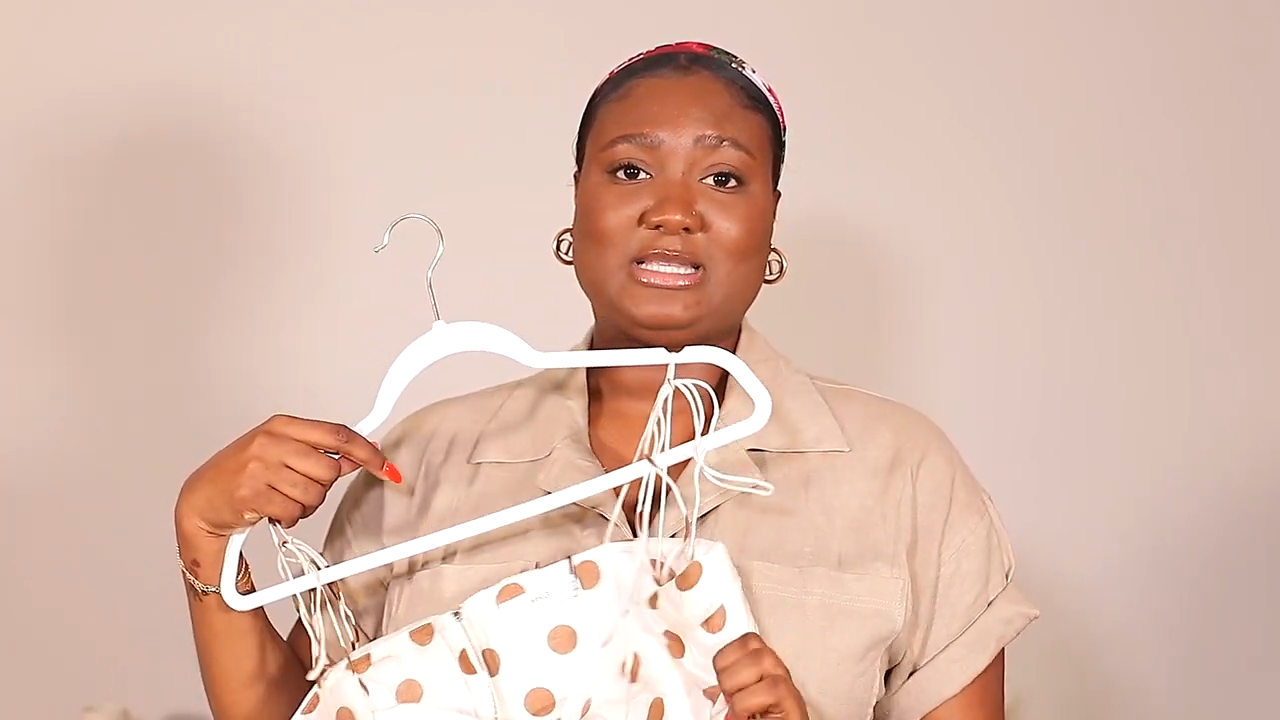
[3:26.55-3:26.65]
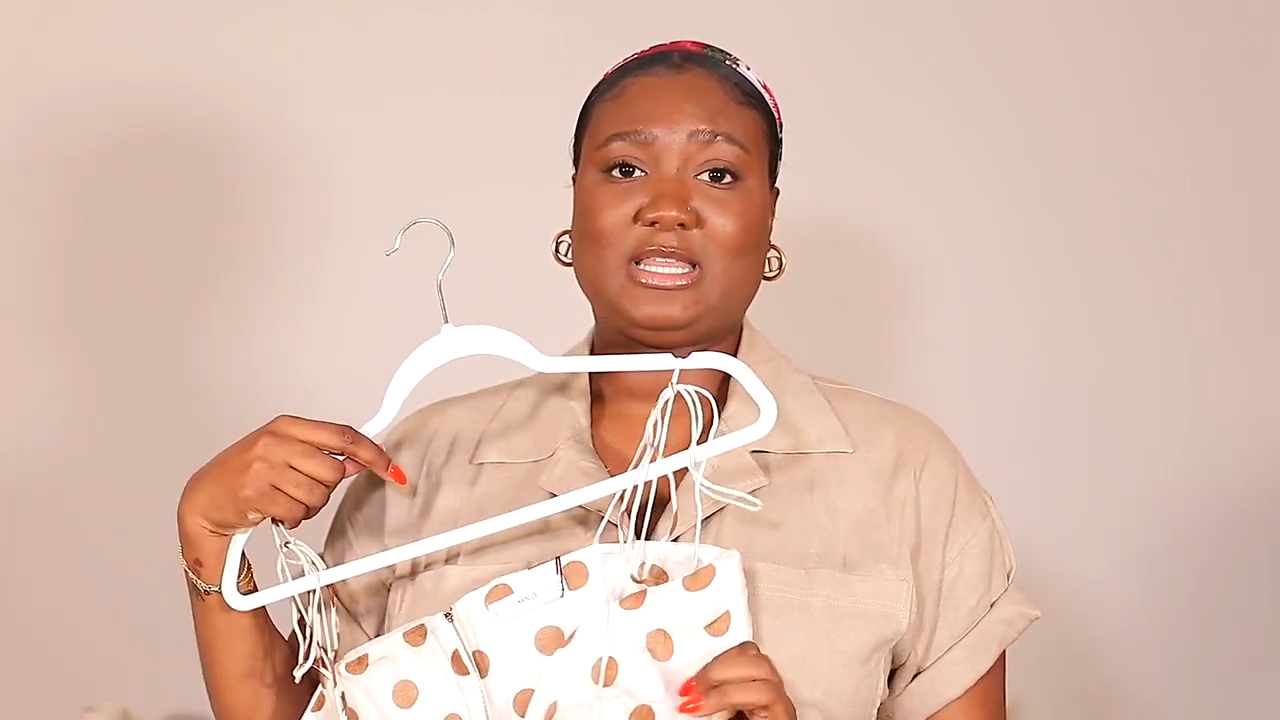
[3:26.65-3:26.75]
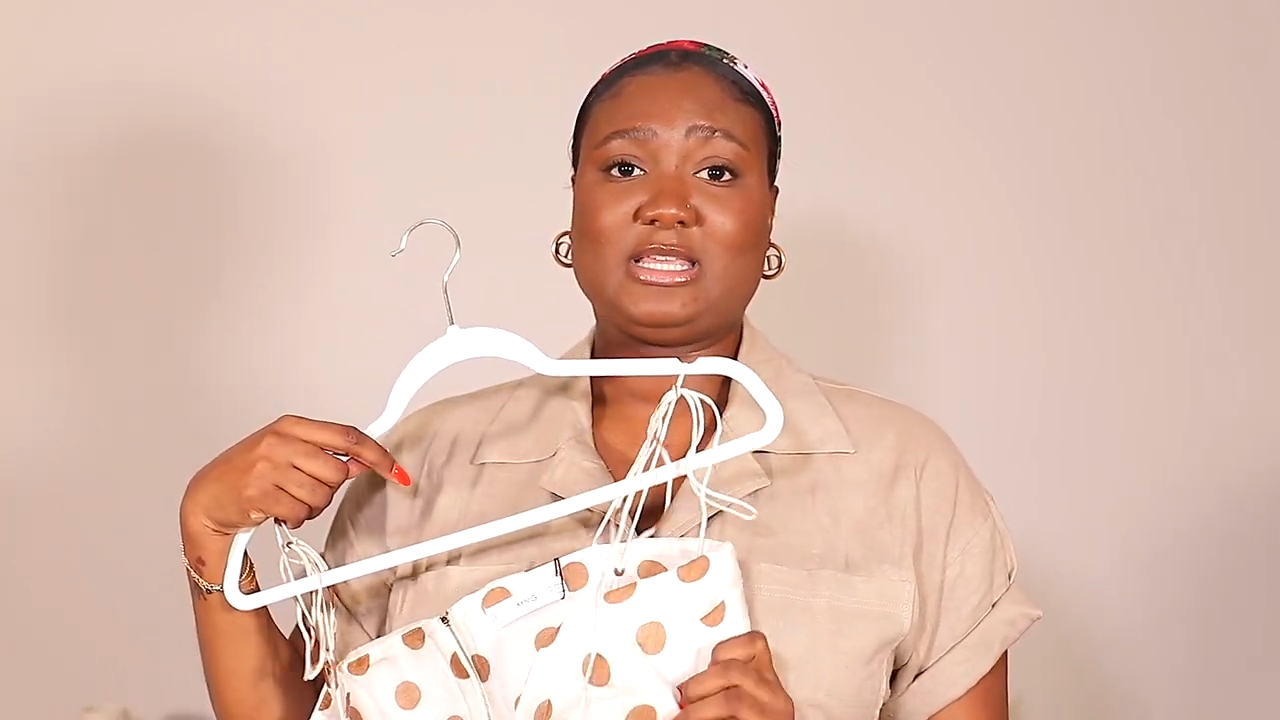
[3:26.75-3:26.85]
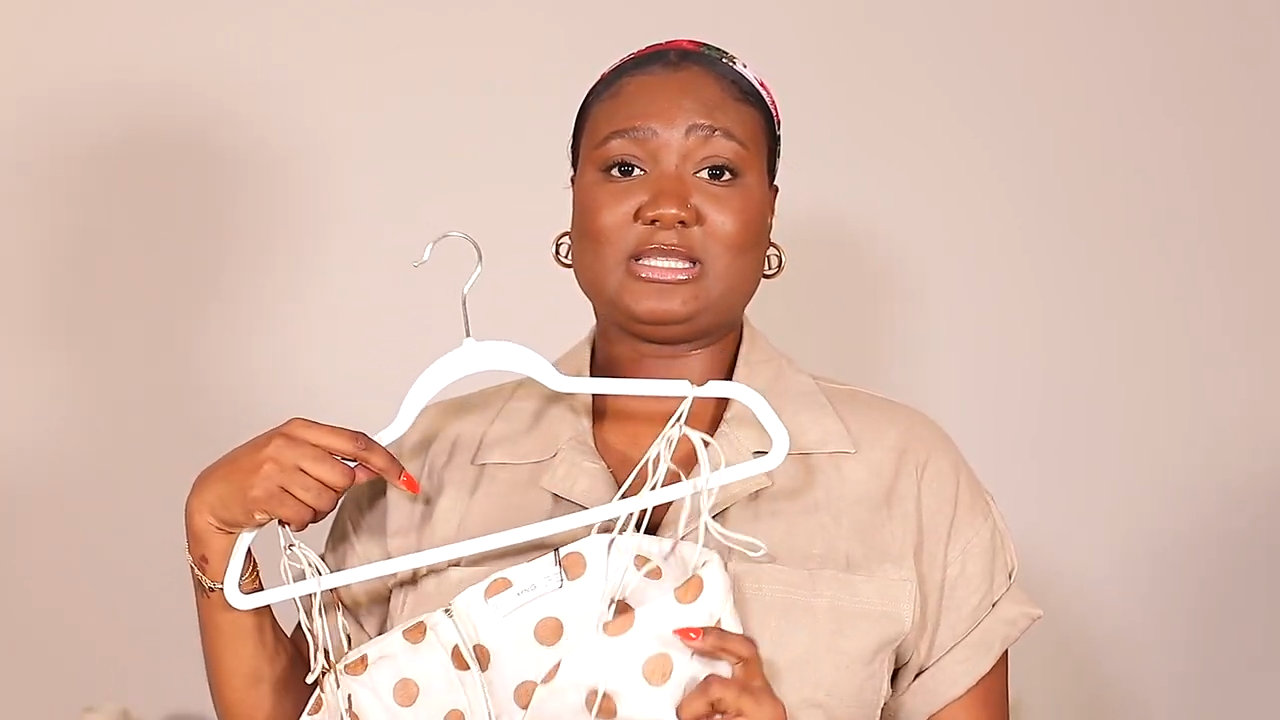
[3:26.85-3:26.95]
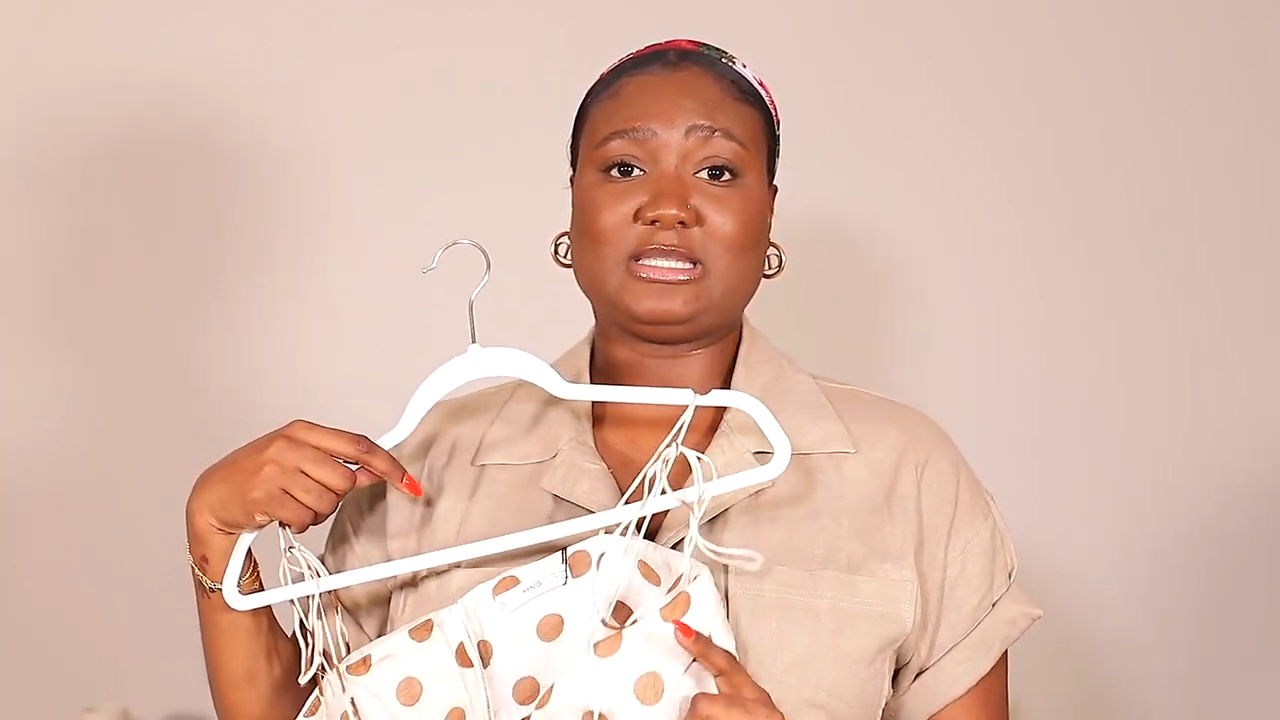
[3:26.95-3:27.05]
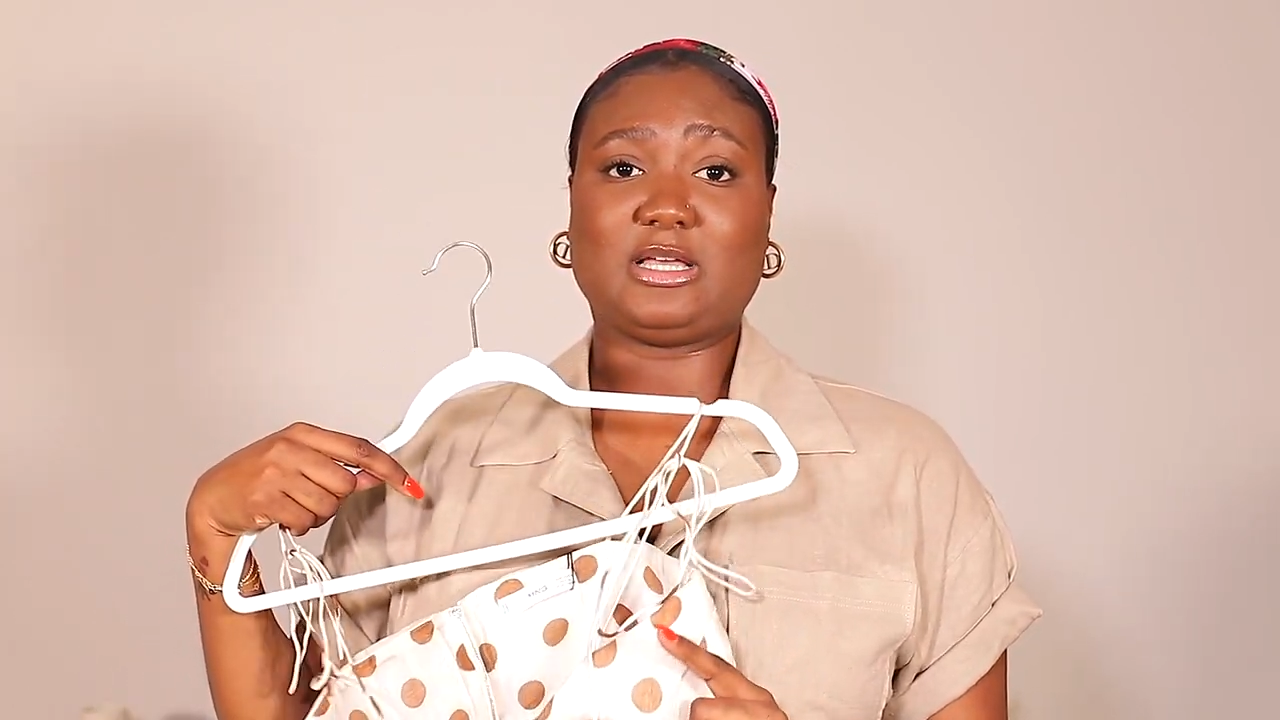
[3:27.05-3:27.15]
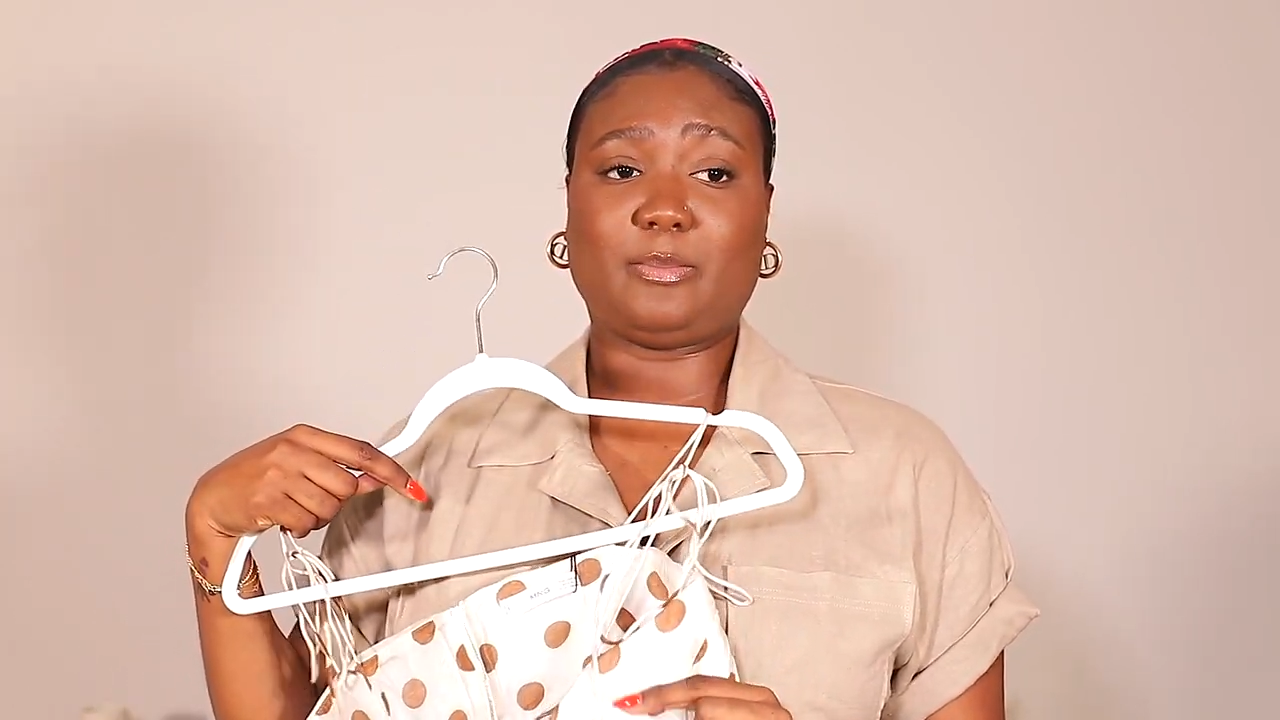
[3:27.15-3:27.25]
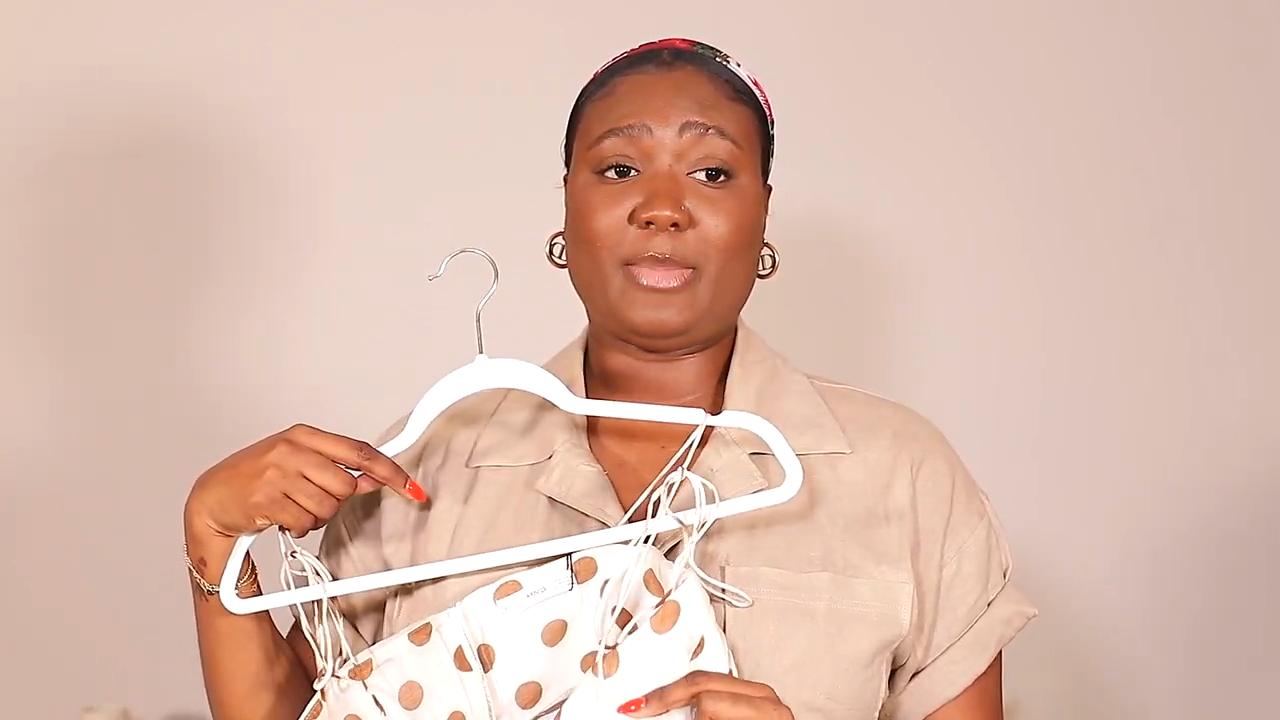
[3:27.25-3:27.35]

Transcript: It is